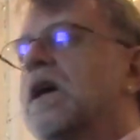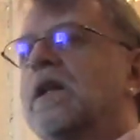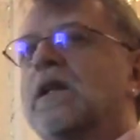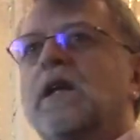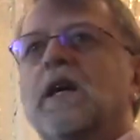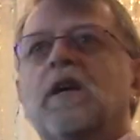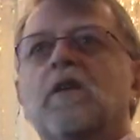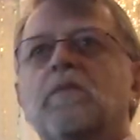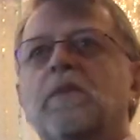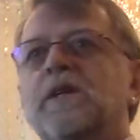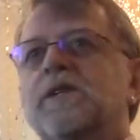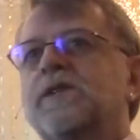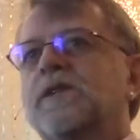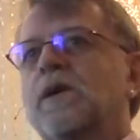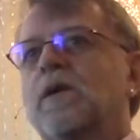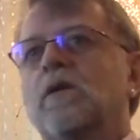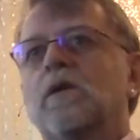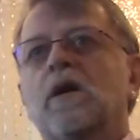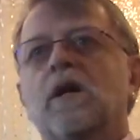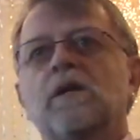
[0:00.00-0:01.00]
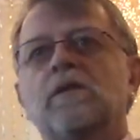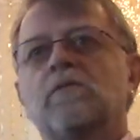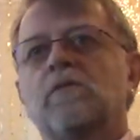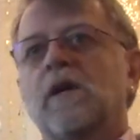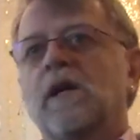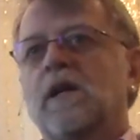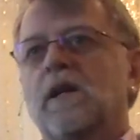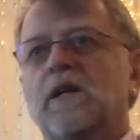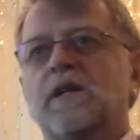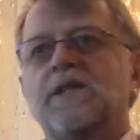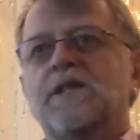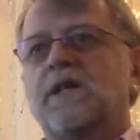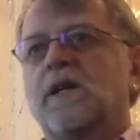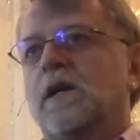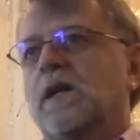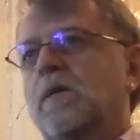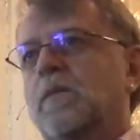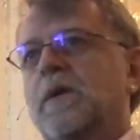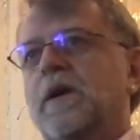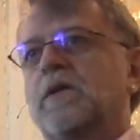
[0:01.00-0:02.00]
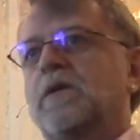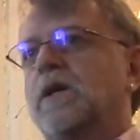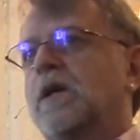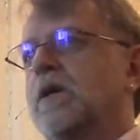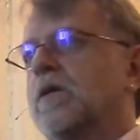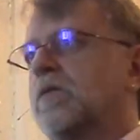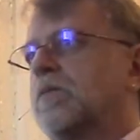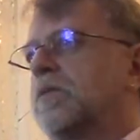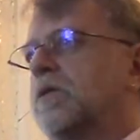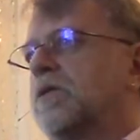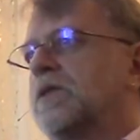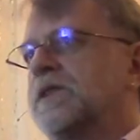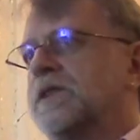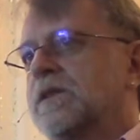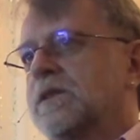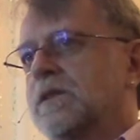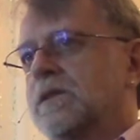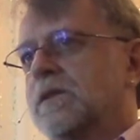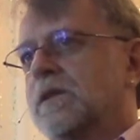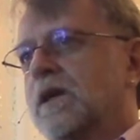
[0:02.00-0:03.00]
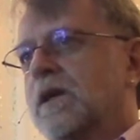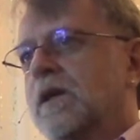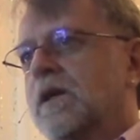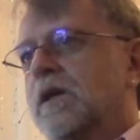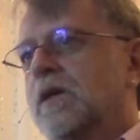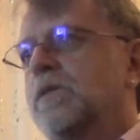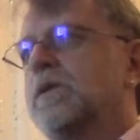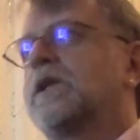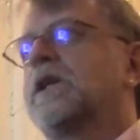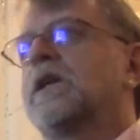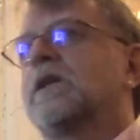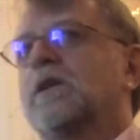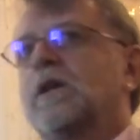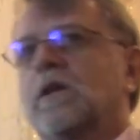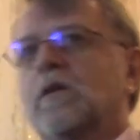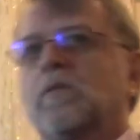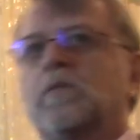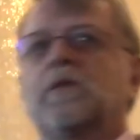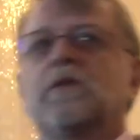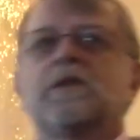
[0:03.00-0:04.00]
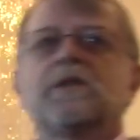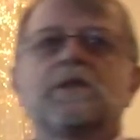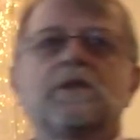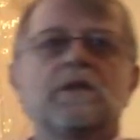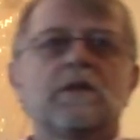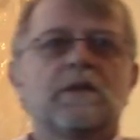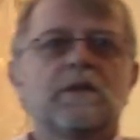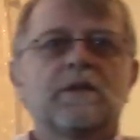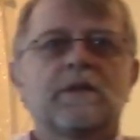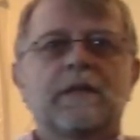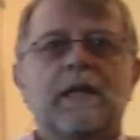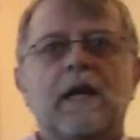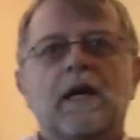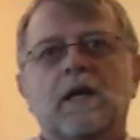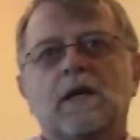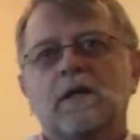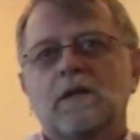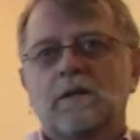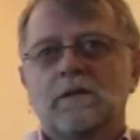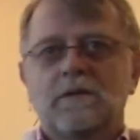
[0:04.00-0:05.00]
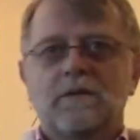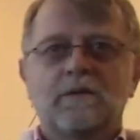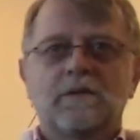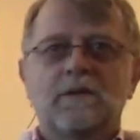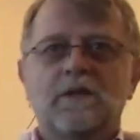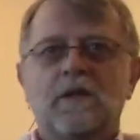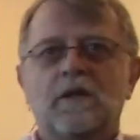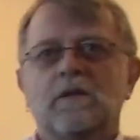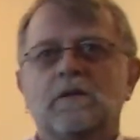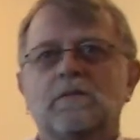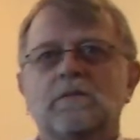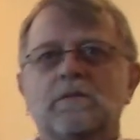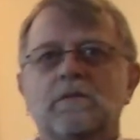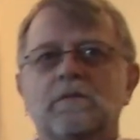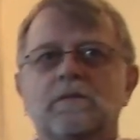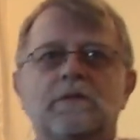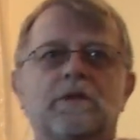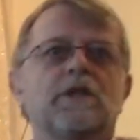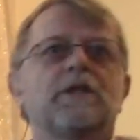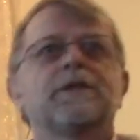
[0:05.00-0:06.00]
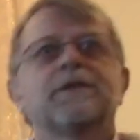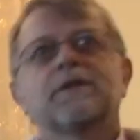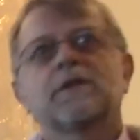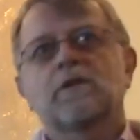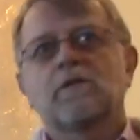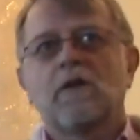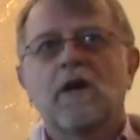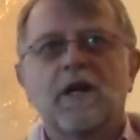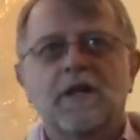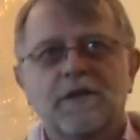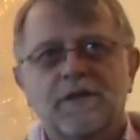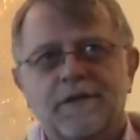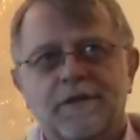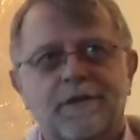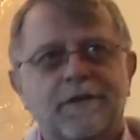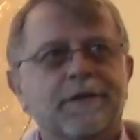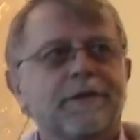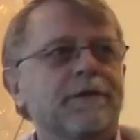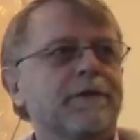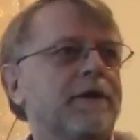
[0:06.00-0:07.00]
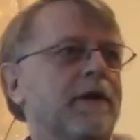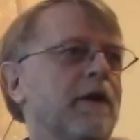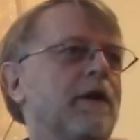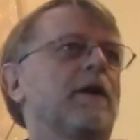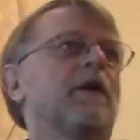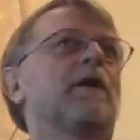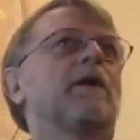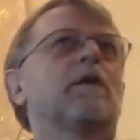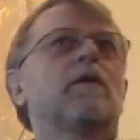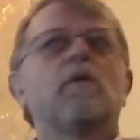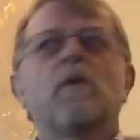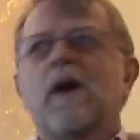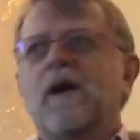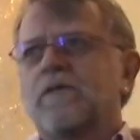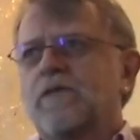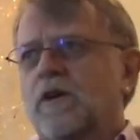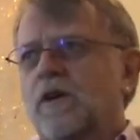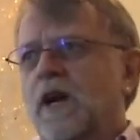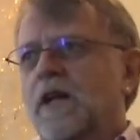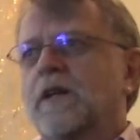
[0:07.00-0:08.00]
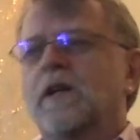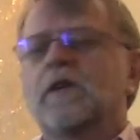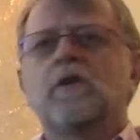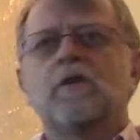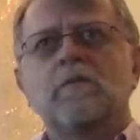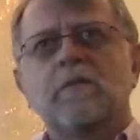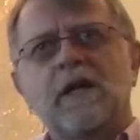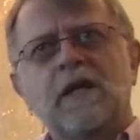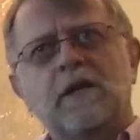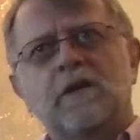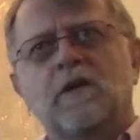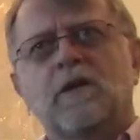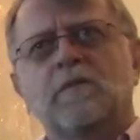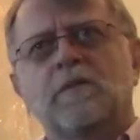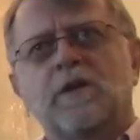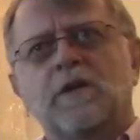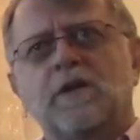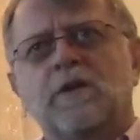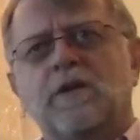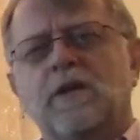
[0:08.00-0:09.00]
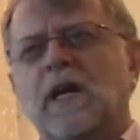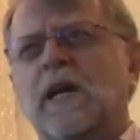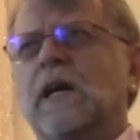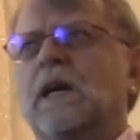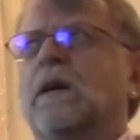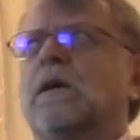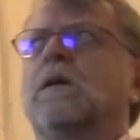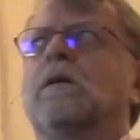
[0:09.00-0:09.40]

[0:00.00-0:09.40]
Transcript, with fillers: they can be so unrealistic about the other person. You would think the other person is like, you know, Jesus Christ or whoever, and then you meet them and you think,